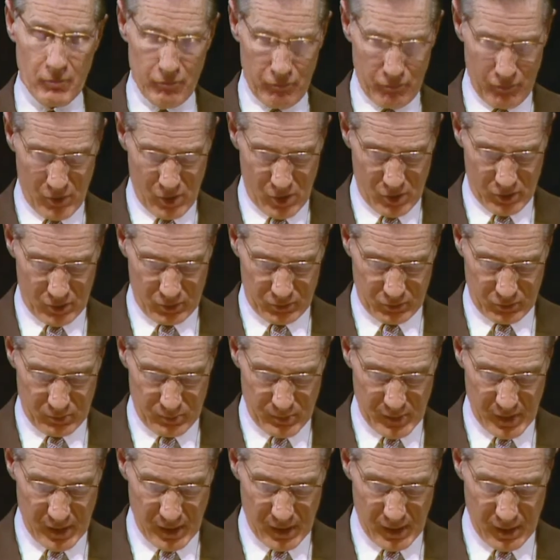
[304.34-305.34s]
father to
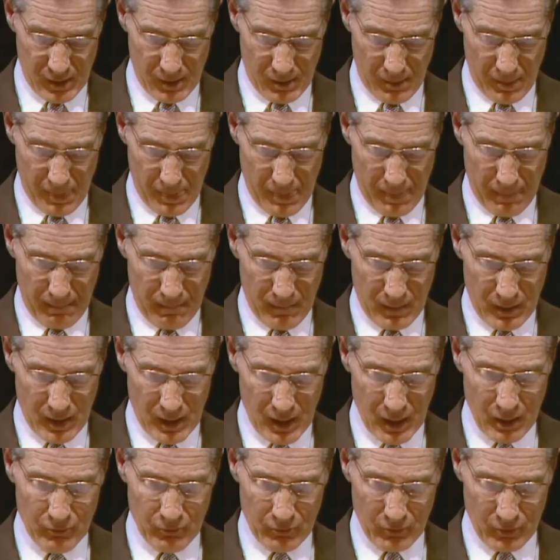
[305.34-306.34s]
me,
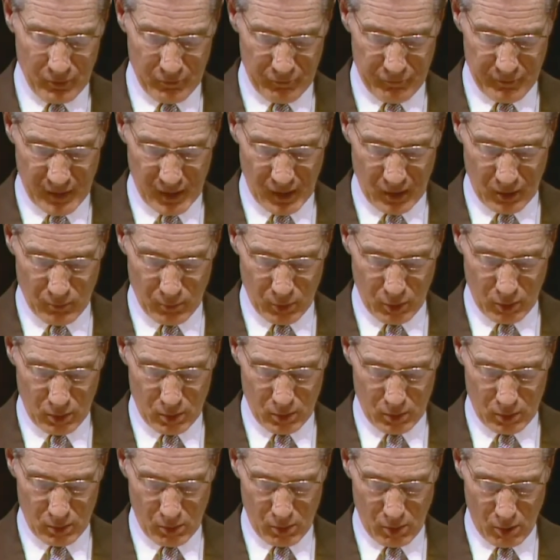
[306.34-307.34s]
ever available,
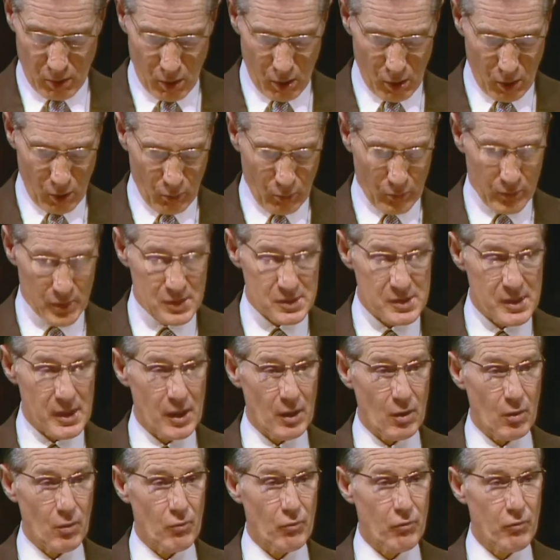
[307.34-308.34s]
always
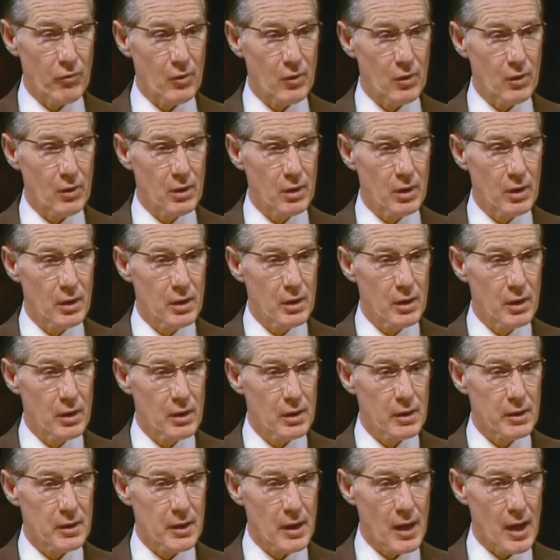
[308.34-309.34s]
helpful,
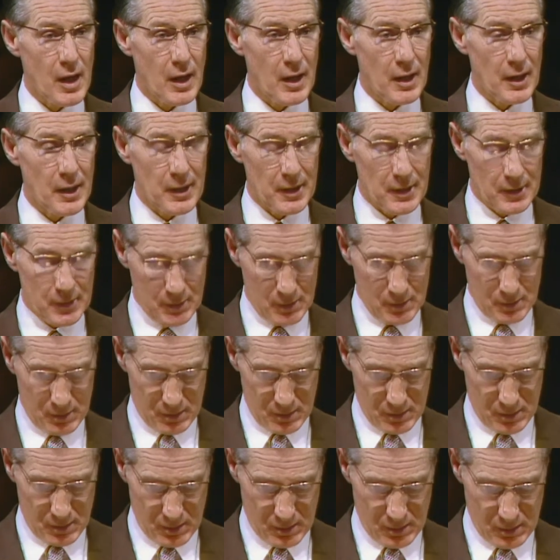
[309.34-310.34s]
kind,
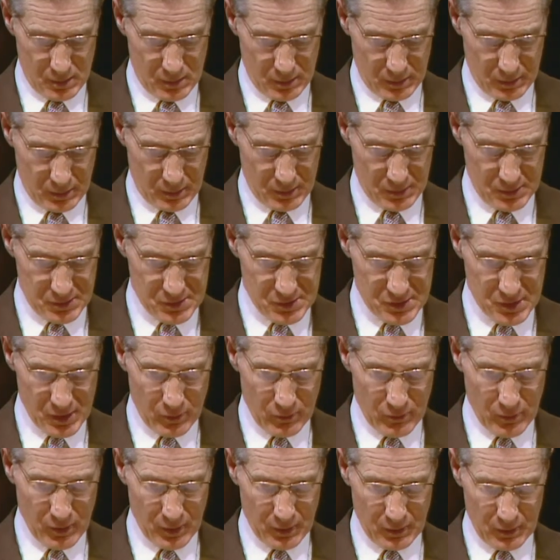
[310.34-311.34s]

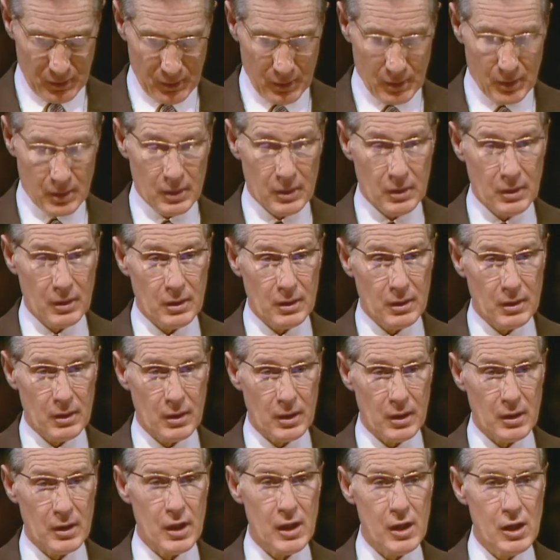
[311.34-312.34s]
considerate,
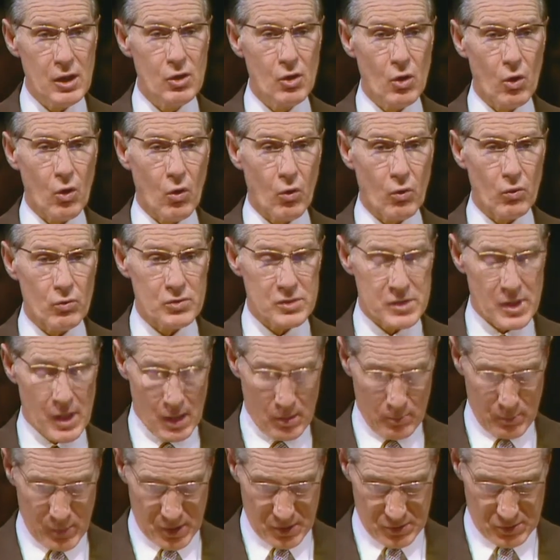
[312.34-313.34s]
and he knows how
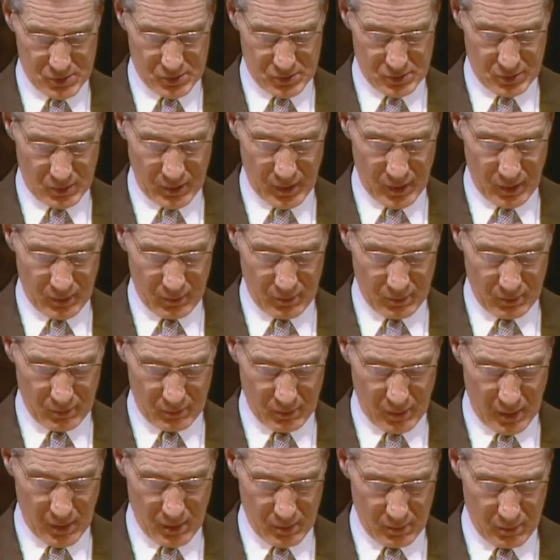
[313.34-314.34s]
much lo
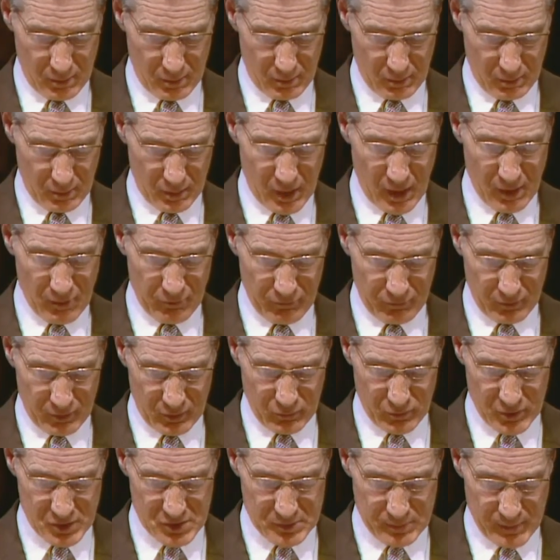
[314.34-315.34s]
love and
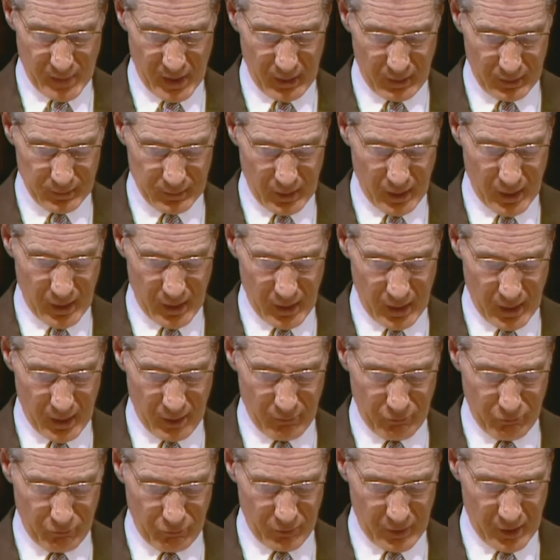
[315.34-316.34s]
respect I
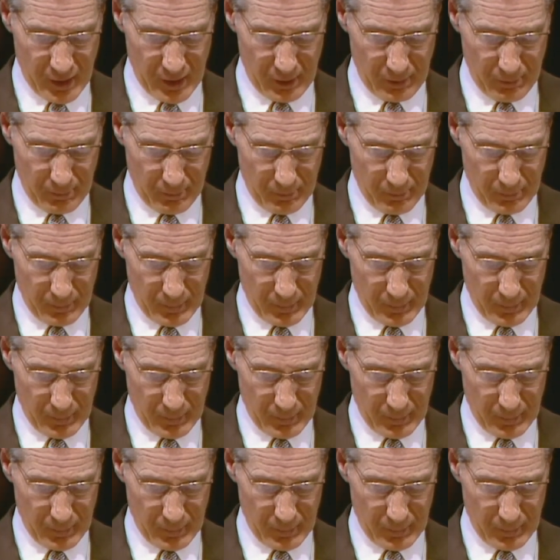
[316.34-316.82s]
have for him.